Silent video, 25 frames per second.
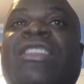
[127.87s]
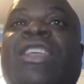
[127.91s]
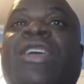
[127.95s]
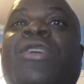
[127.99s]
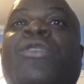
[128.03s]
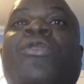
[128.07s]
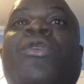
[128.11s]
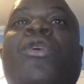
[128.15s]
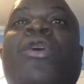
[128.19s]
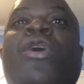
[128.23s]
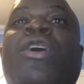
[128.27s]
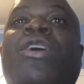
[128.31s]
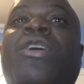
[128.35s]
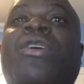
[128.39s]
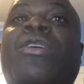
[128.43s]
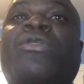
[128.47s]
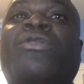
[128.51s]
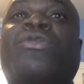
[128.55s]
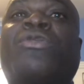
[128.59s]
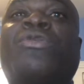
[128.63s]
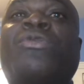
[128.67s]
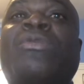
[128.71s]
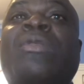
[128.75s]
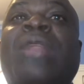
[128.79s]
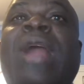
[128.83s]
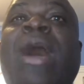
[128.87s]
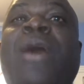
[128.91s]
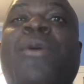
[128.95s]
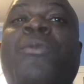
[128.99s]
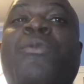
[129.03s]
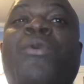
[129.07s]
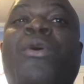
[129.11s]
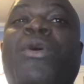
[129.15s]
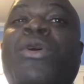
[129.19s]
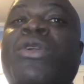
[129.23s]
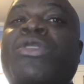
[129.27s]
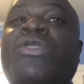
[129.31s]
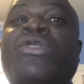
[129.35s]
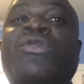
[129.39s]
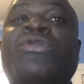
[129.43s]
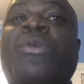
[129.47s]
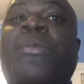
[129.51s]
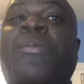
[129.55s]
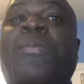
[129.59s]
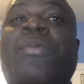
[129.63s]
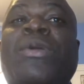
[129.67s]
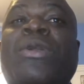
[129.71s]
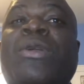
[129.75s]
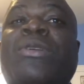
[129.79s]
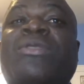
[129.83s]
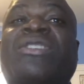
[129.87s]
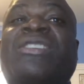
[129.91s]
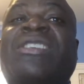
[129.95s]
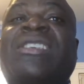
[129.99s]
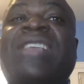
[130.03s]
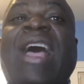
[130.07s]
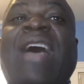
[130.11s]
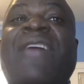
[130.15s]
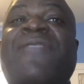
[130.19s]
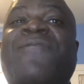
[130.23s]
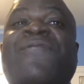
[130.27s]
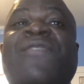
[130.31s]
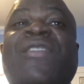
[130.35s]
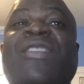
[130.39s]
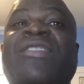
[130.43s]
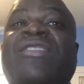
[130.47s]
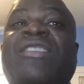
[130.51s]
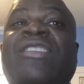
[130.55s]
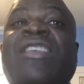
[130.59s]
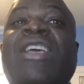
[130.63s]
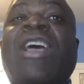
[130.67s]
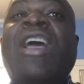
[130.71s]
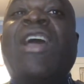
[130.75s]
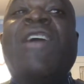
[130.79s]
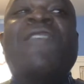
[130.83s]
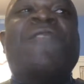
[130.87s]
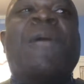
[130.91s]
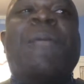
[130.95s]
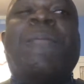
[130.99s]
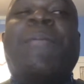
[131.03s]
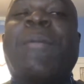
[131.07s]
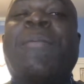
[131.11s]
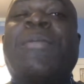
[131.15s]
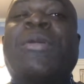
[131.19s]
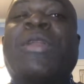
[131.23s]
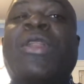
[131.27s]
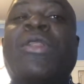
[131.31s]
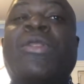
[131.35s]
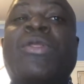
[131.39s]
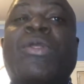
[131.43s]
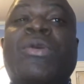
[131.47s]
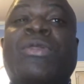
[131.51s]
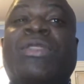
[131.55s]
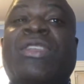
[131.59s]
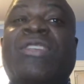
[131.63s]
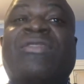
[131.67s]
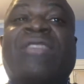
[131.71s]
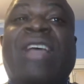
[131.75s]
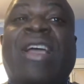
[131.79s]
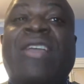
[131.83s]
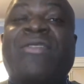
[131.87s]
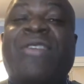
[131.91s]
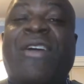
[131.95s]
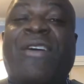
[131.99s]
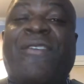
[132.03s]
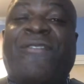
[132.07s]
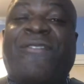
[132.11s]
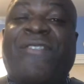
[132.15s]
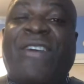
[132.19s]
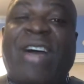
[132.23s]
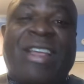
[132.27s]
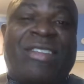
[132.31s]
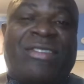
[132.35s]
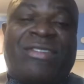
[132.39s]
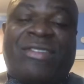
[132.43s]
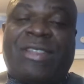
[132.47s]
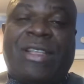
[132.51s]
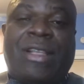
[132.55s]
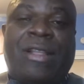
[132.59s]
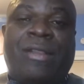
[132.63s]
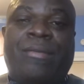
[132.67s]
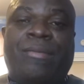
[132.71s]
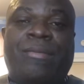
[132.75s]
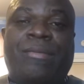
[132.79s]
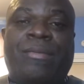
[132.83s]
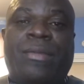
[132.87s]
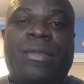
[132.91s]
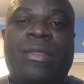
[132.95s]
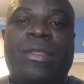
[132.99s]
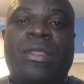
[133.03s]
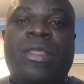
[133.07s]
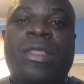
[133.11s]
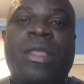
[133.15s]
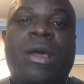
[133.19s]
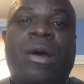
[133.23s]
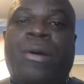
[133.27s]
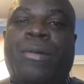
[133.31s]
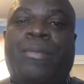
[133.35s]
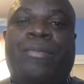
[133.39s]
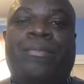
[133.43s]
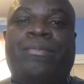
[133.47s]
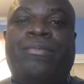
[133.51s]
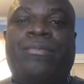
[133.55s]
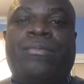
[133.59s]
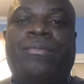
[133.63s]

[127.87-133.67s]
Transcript: That God do not want you to put on sad faces for people to notice that you are fasting. No.